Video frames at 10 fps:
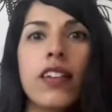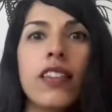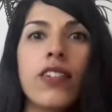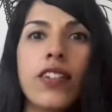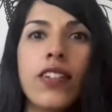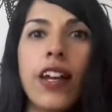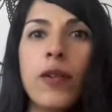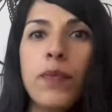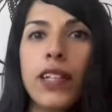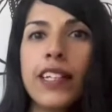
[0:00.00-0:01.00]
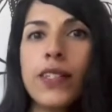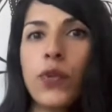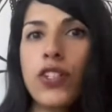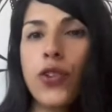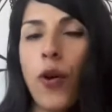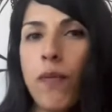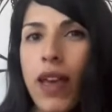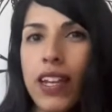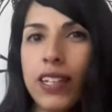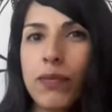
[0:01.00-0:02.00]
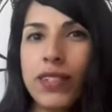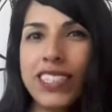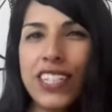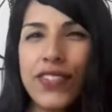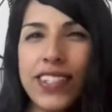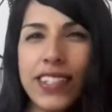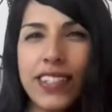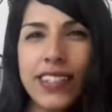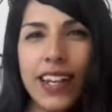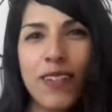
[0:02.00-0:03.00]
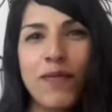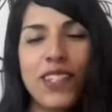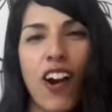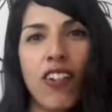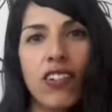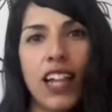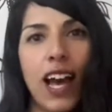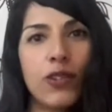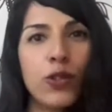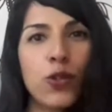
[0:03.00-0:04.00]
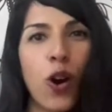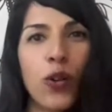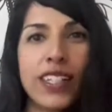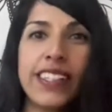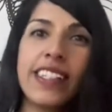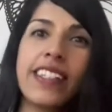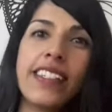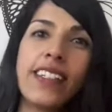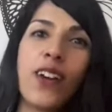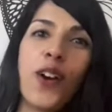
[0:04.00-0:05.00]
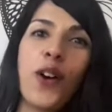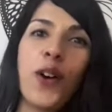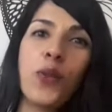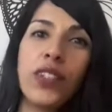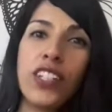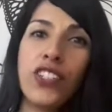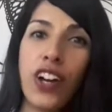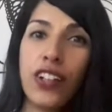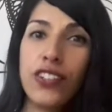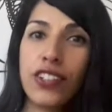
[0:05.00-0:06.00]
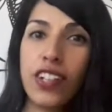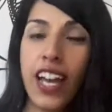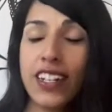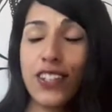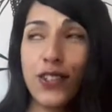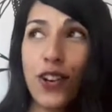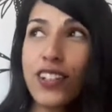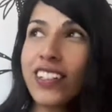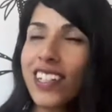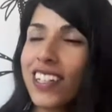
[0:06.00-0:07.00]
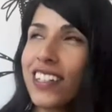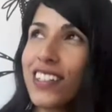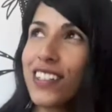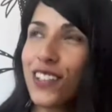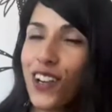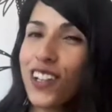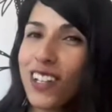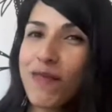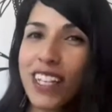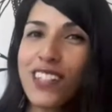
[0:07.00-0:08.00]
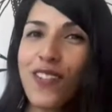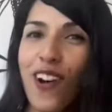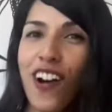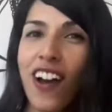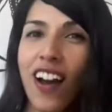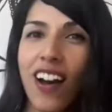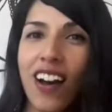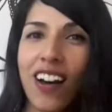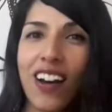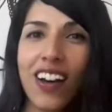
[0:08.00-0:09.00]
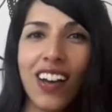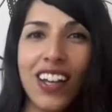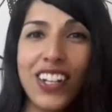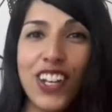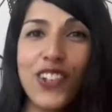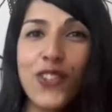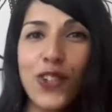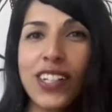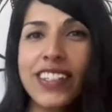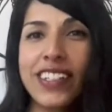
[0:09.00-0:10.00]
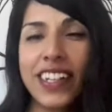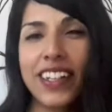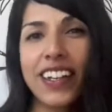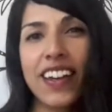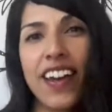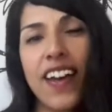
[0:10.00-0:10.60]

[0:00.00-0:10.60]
There is not a place where so many belief systems are allowed to coexist with each other, and it certainly makes for an interesting